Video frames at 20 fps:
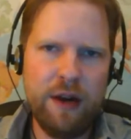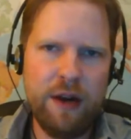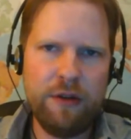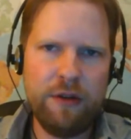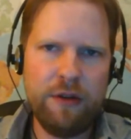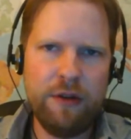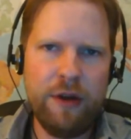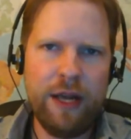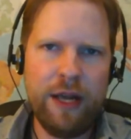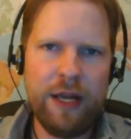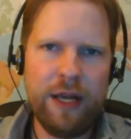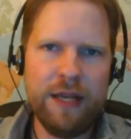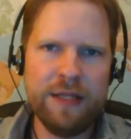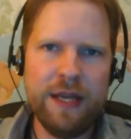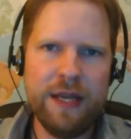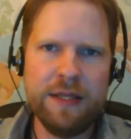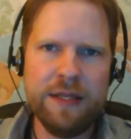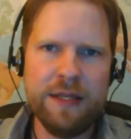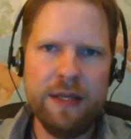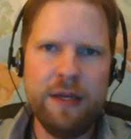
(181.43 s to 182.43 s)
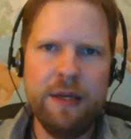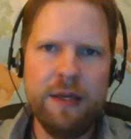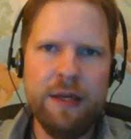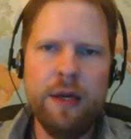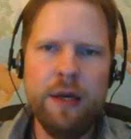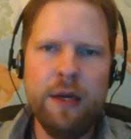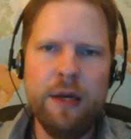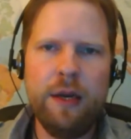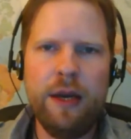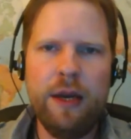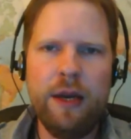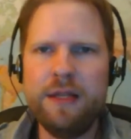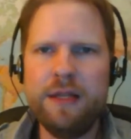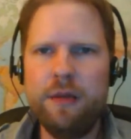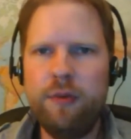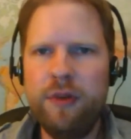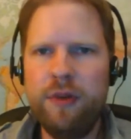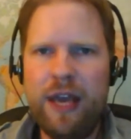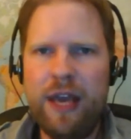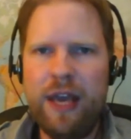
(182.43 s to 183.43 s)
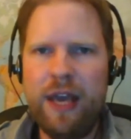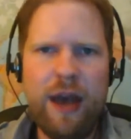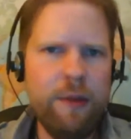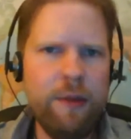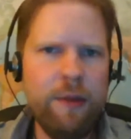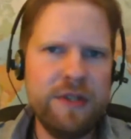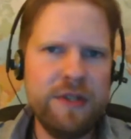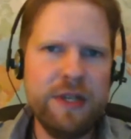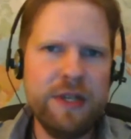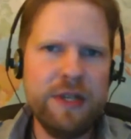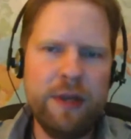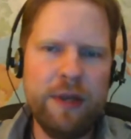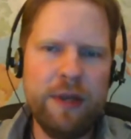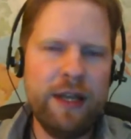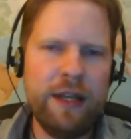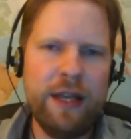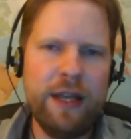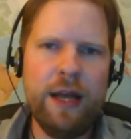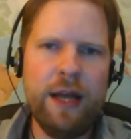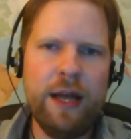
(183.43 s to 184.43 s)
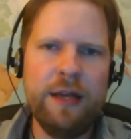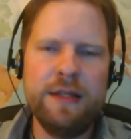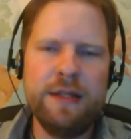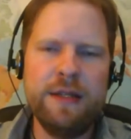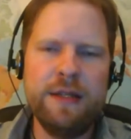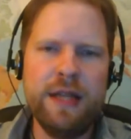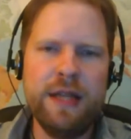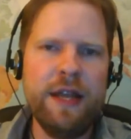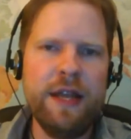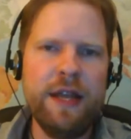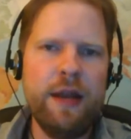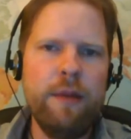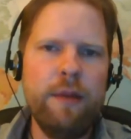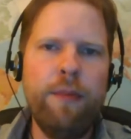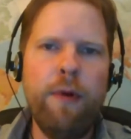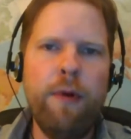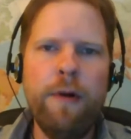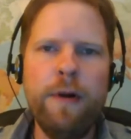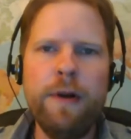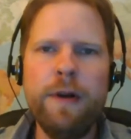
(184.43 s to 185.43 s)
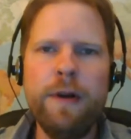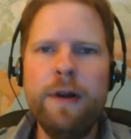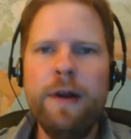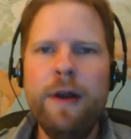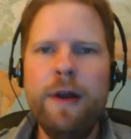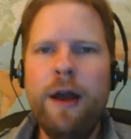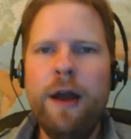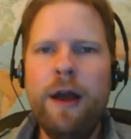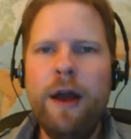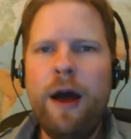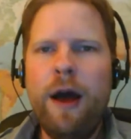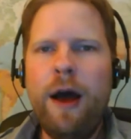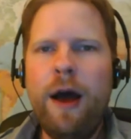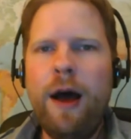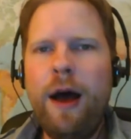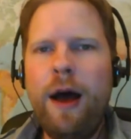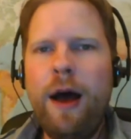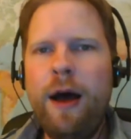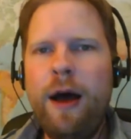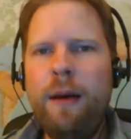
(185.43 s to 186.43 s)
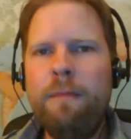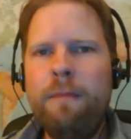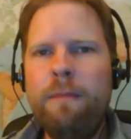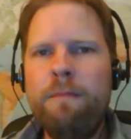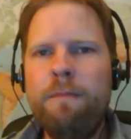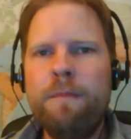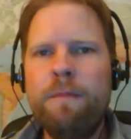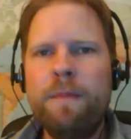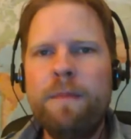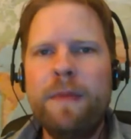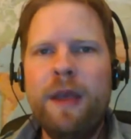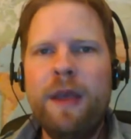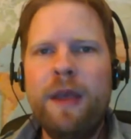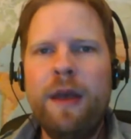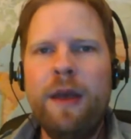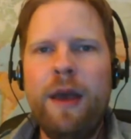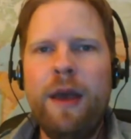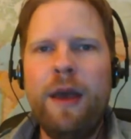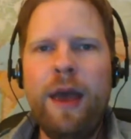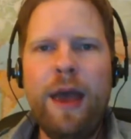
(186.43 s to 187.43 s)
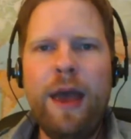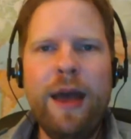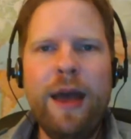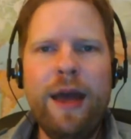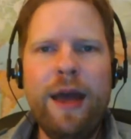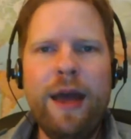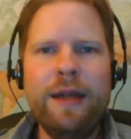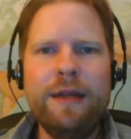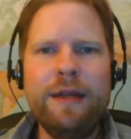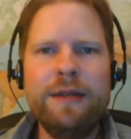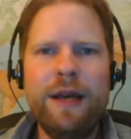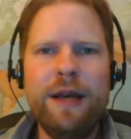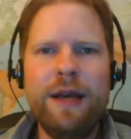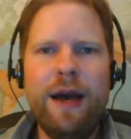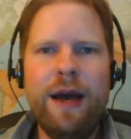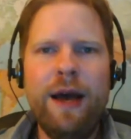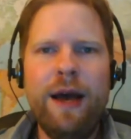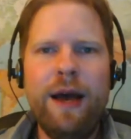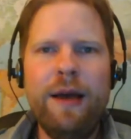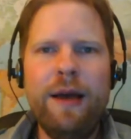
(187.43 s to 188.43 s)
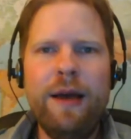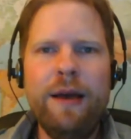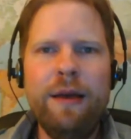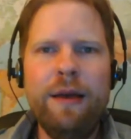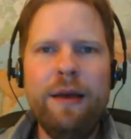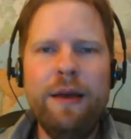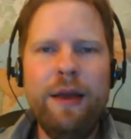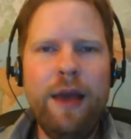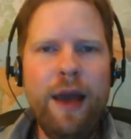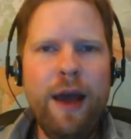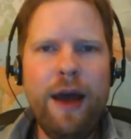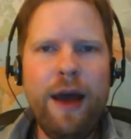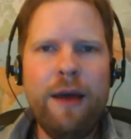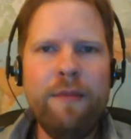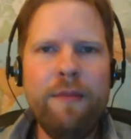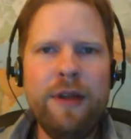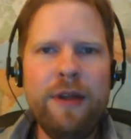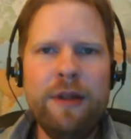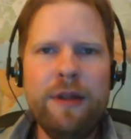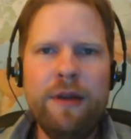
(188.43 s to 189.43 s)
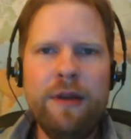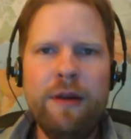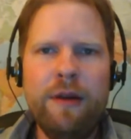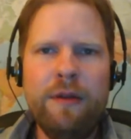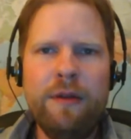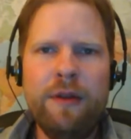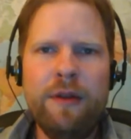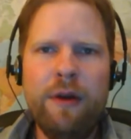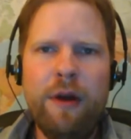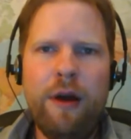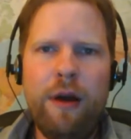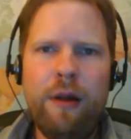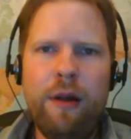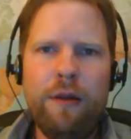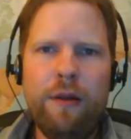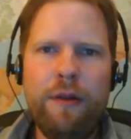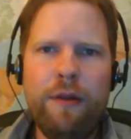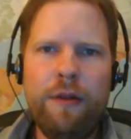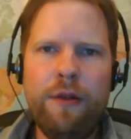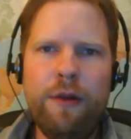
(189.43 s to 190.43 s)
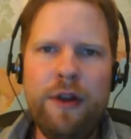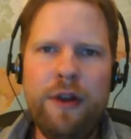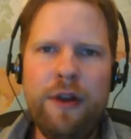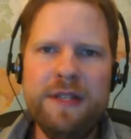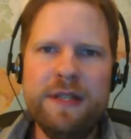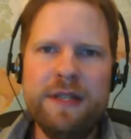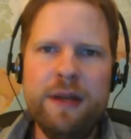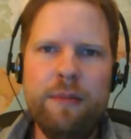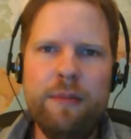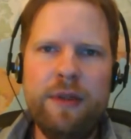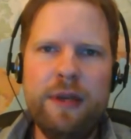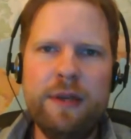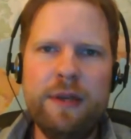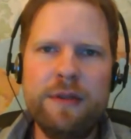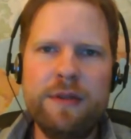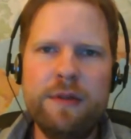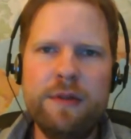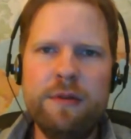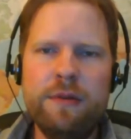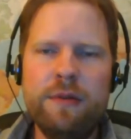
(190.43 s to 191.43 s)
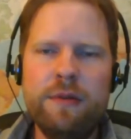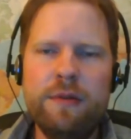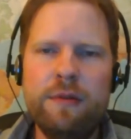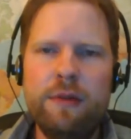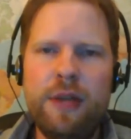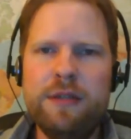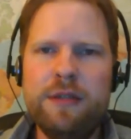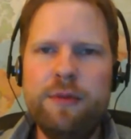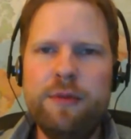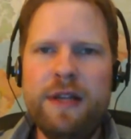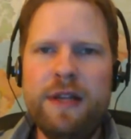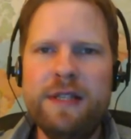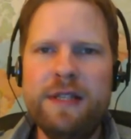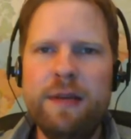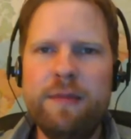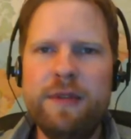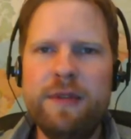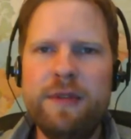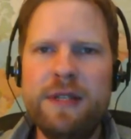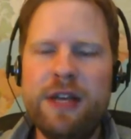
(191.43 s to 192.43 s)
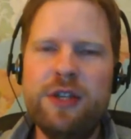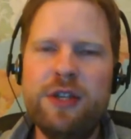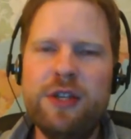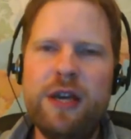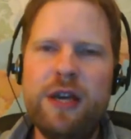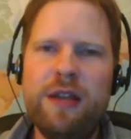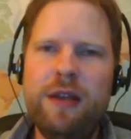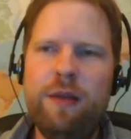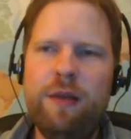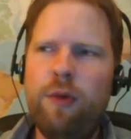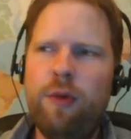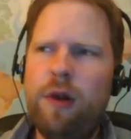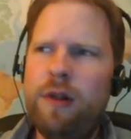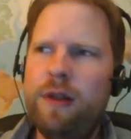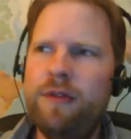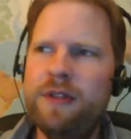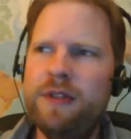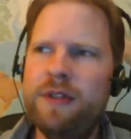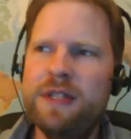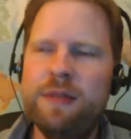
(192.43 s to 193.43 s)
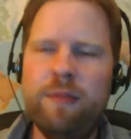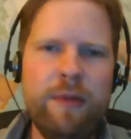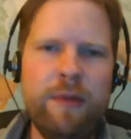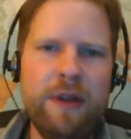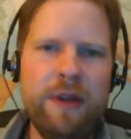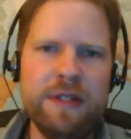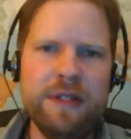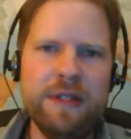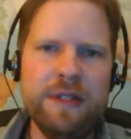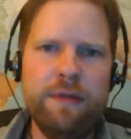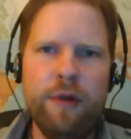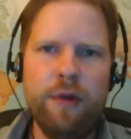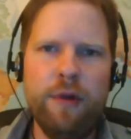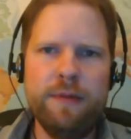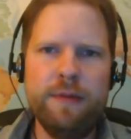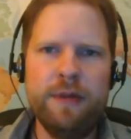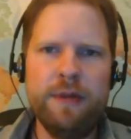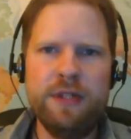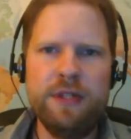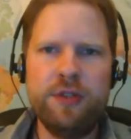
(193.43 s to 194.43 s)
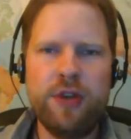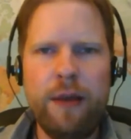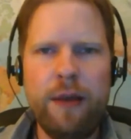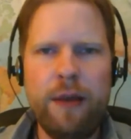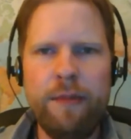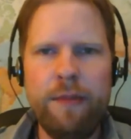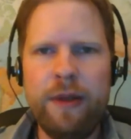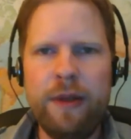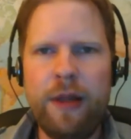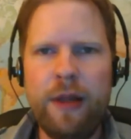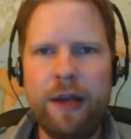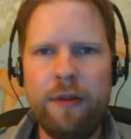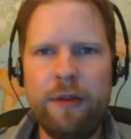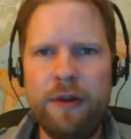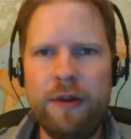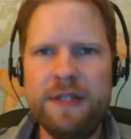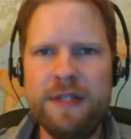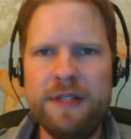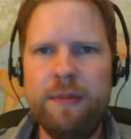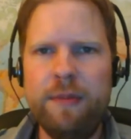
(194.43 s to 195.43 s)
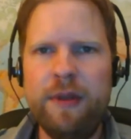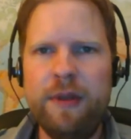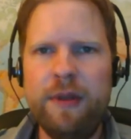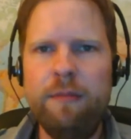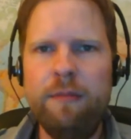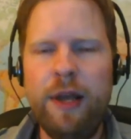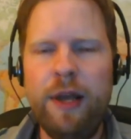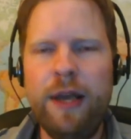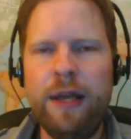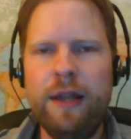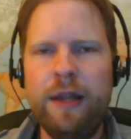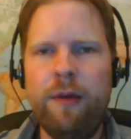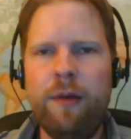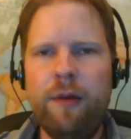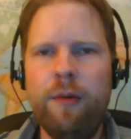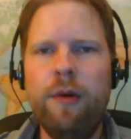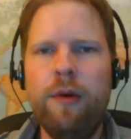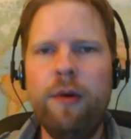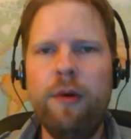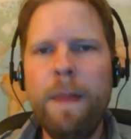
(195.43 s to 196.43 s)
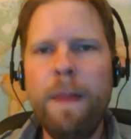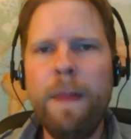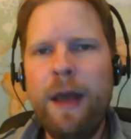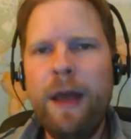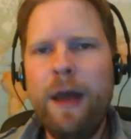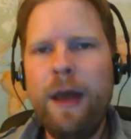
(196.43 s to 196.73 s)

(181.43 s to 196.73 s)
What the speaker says: character, I guess, has a cousin with a cabin or something like that. It's not that important. Um, and yeah, I mean they're all 30-somethings or late 20-somethings. Actually, I think Ron Livingston might be in his 40s, but he's trying to be like a 30-something playing that role.